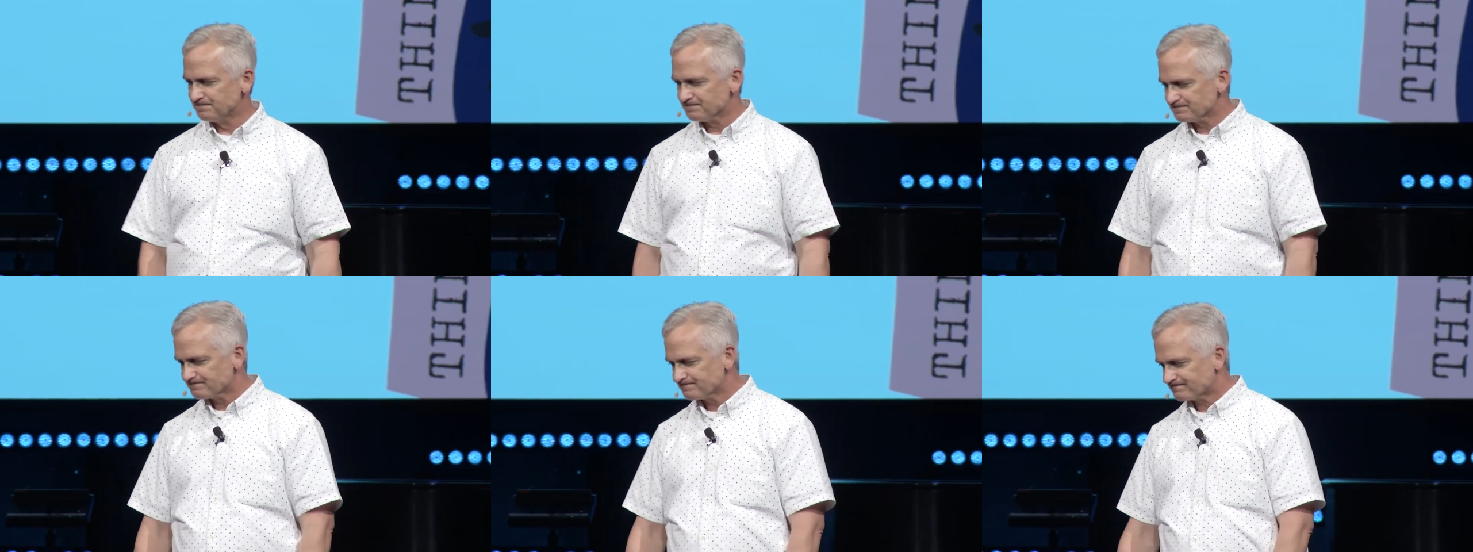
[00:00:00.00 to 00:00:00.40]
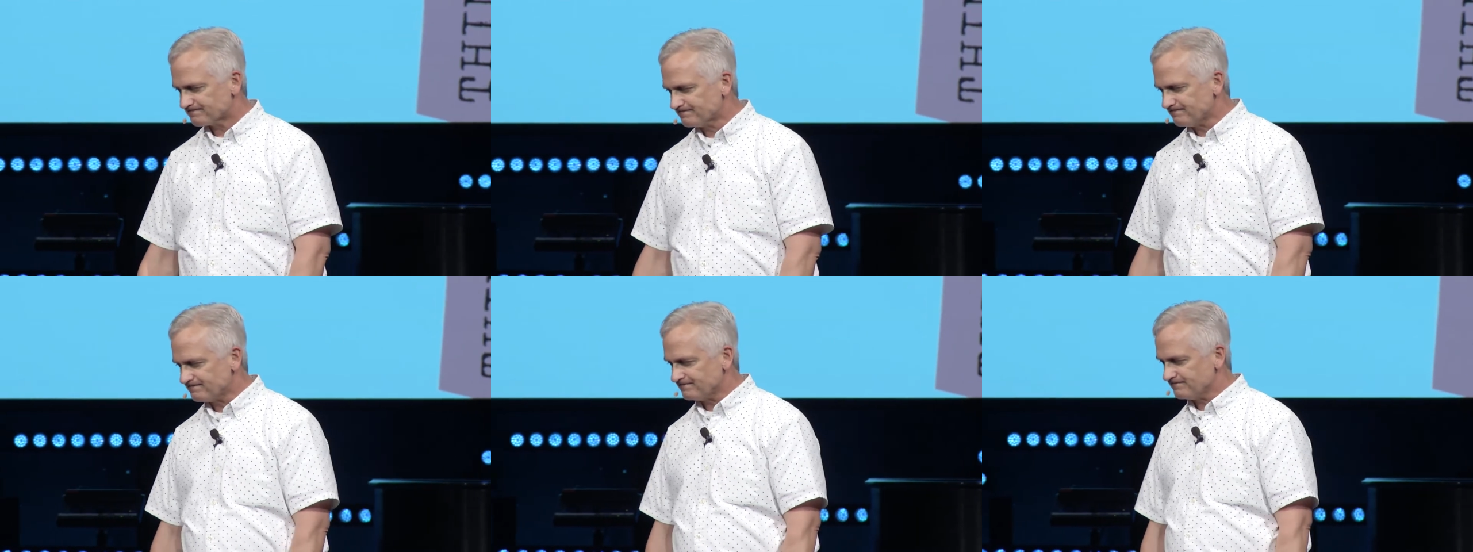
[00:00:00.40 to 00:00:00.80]

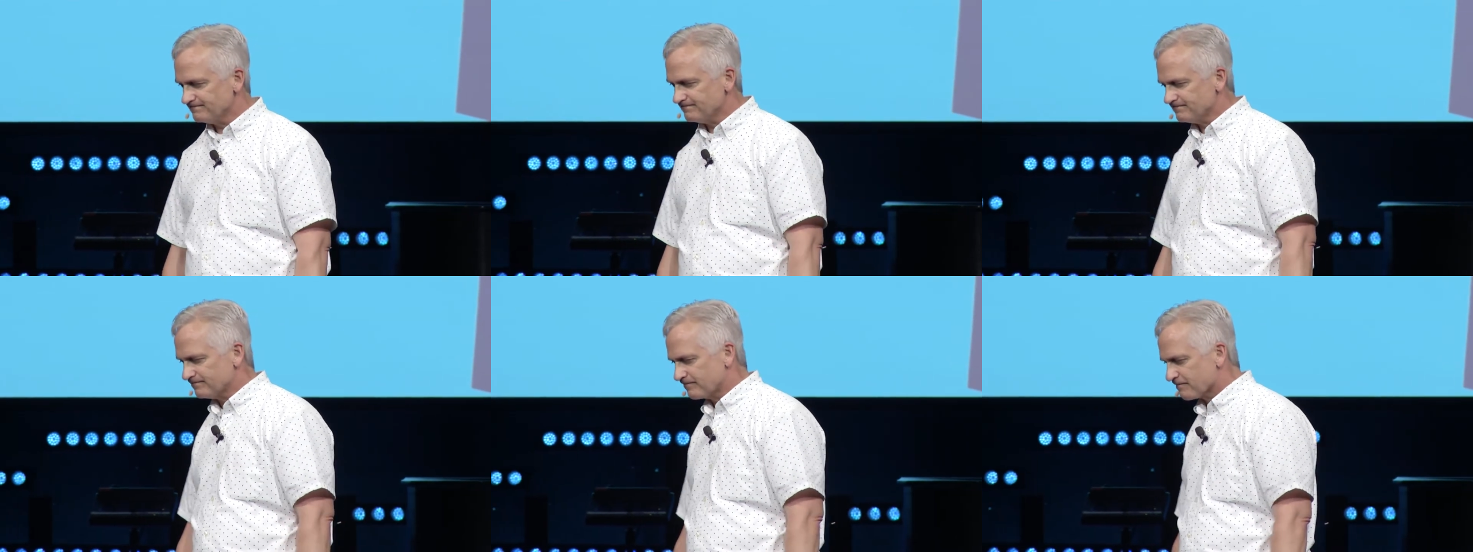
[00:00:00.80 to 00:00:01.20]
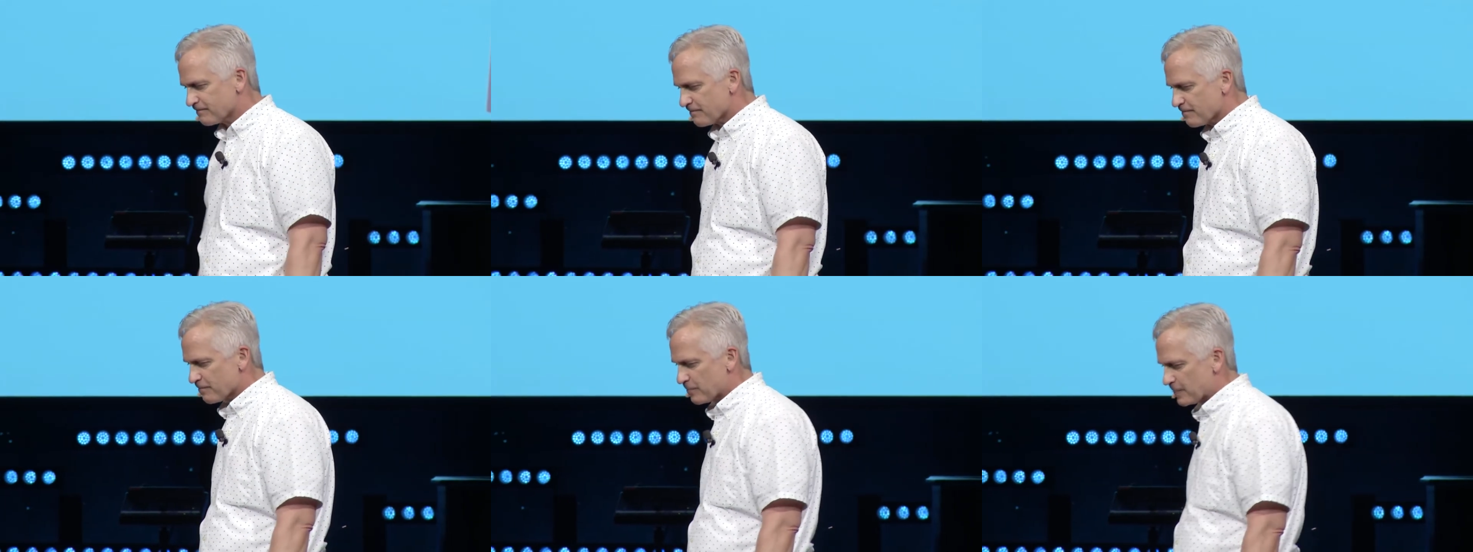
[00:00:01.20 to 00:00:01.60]

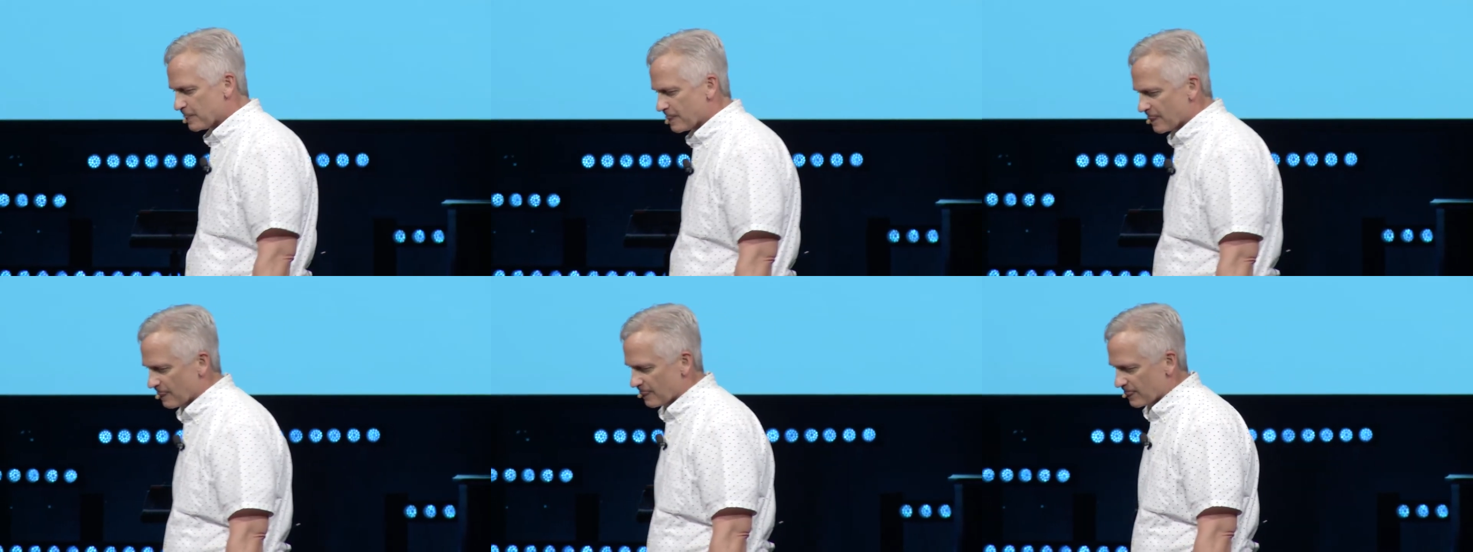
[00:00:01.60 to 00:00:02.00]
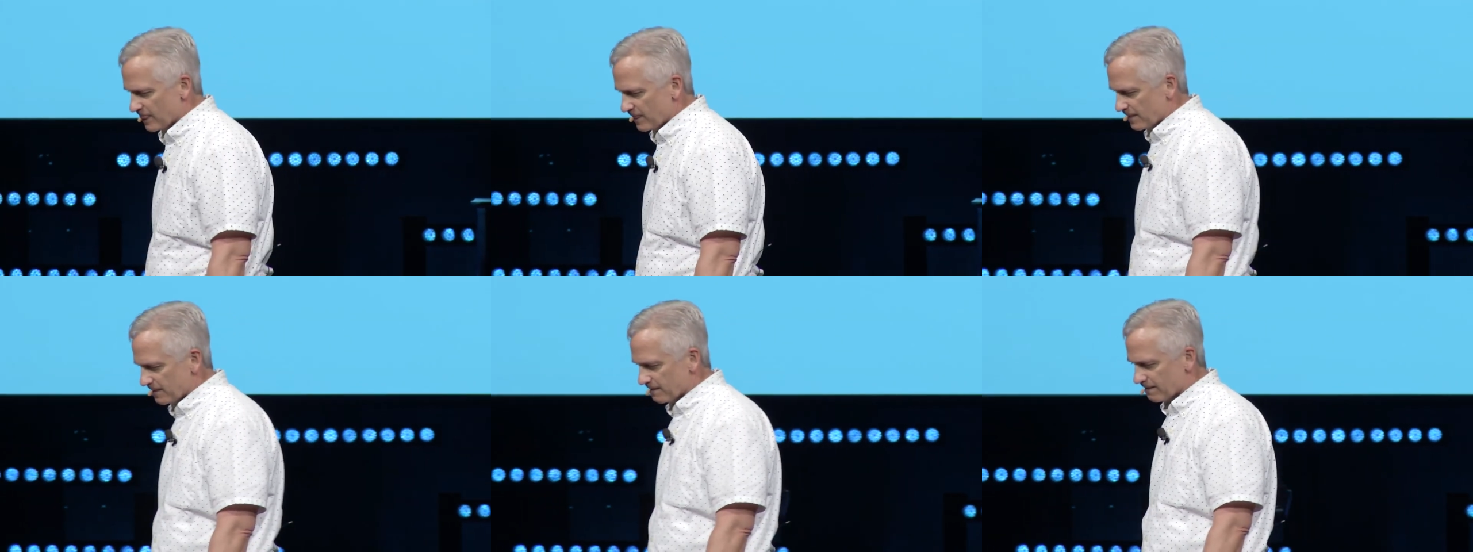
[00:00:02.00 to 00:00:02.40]

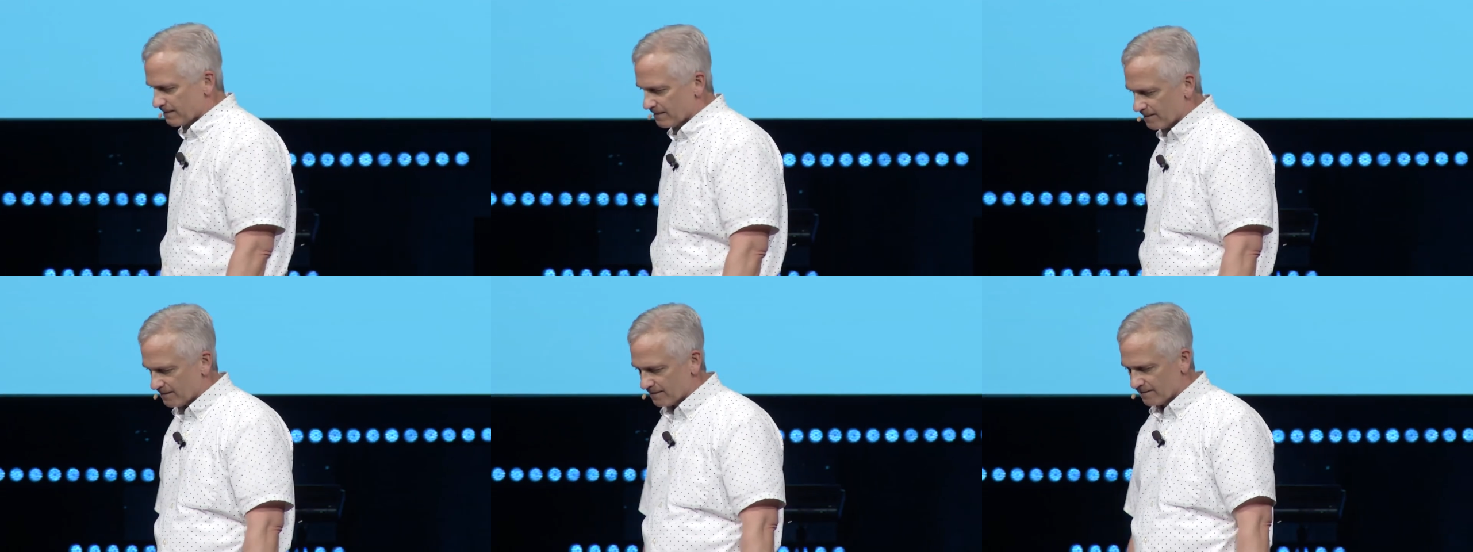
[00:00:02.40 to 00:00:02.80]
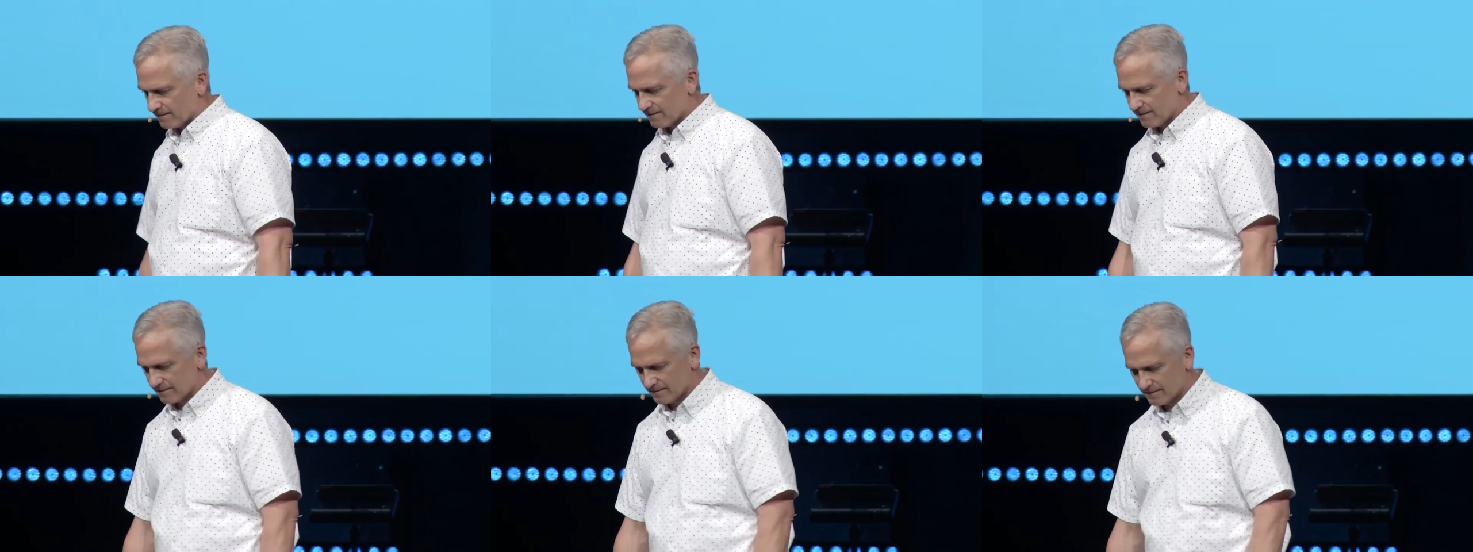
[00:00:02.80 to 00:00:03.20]

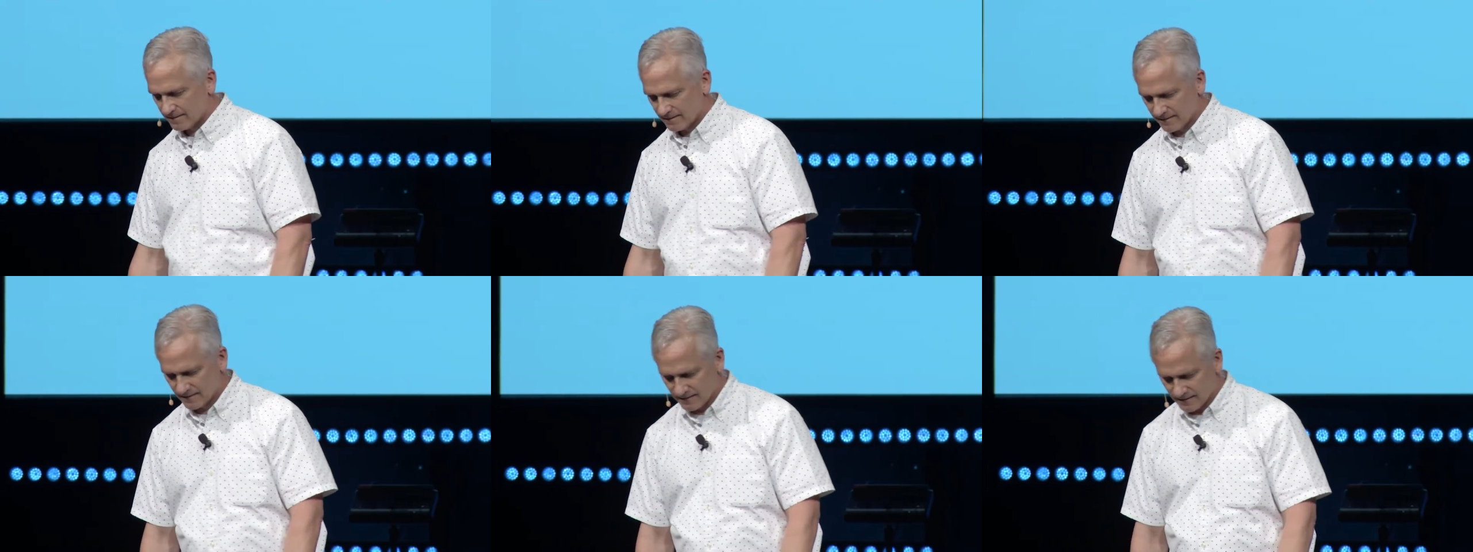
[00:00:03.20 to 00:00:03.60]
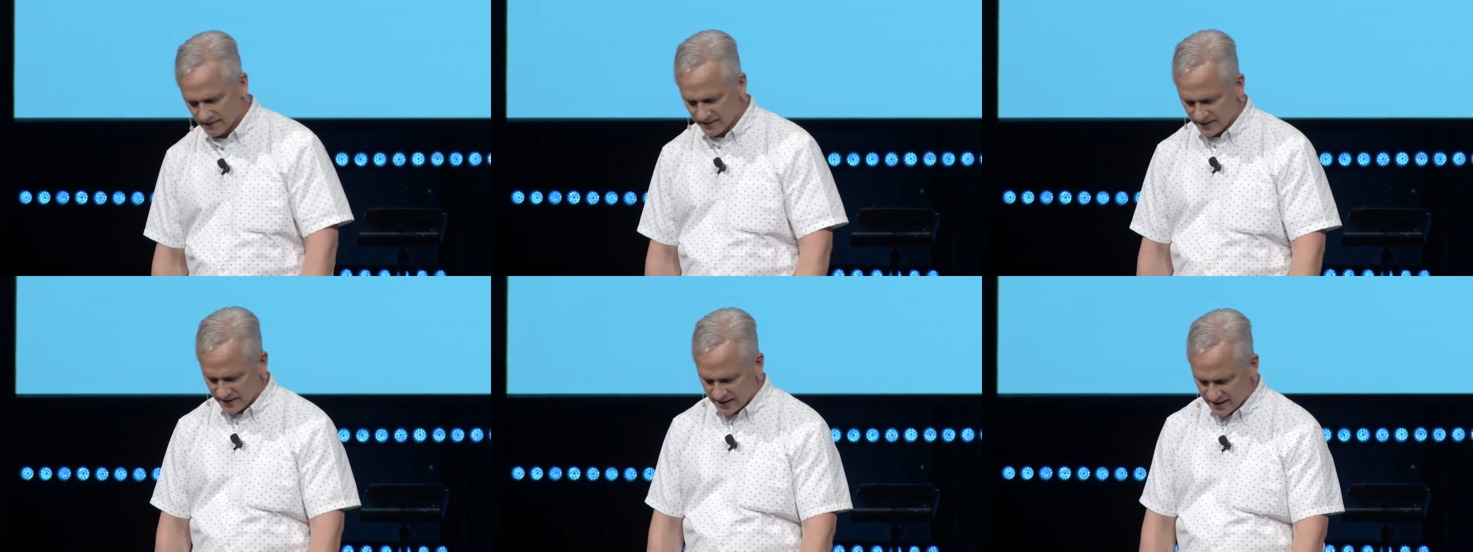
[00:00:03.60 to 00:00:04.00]

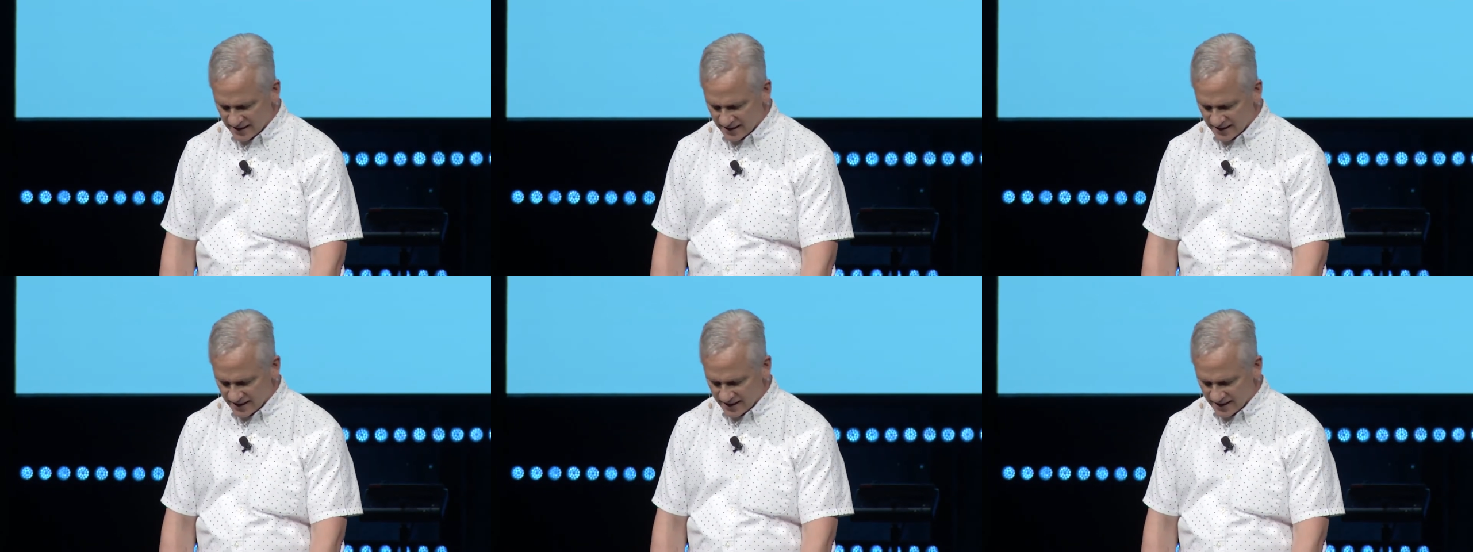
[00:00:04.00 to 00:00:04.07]
(silence)